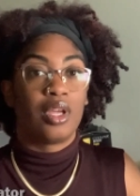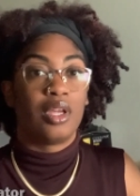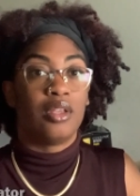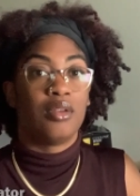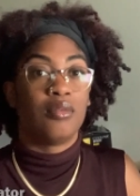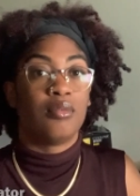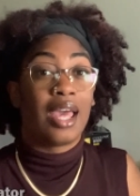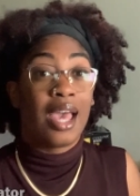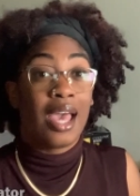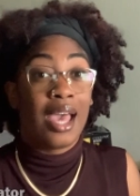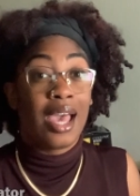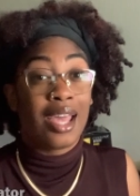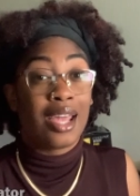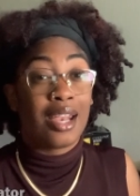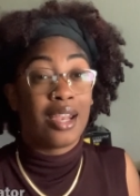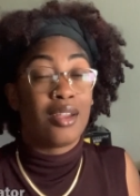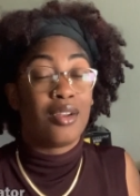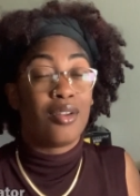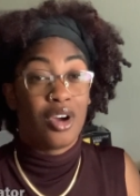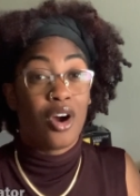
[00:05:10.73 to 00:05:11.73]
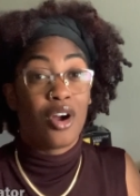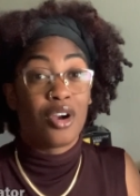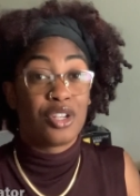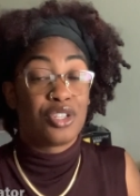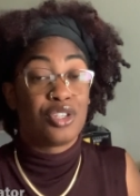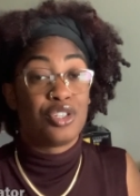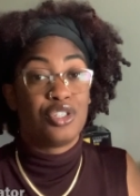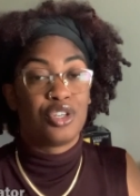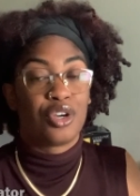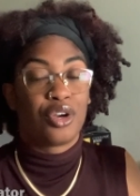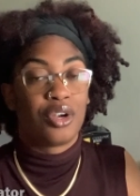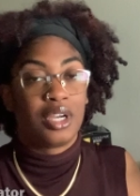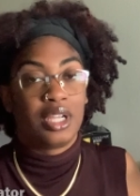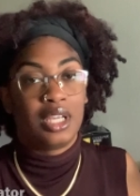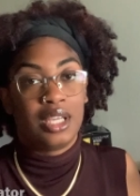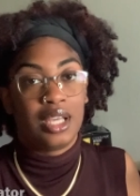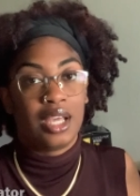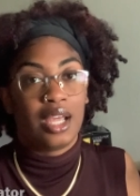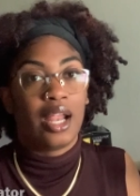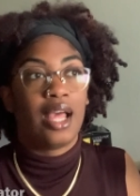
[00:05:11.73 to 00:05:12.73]
and had an artist
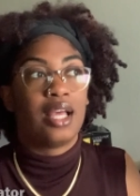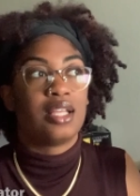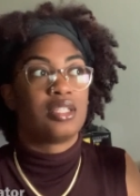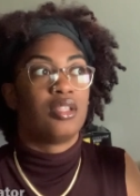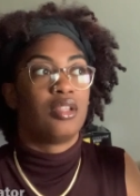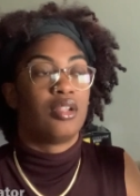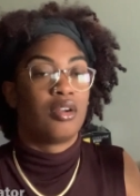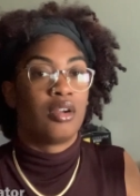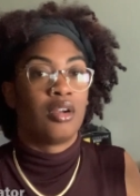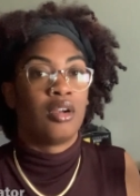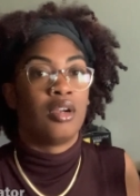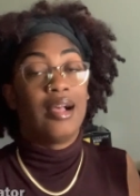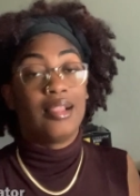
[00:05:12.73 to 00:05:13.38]
journey and has learned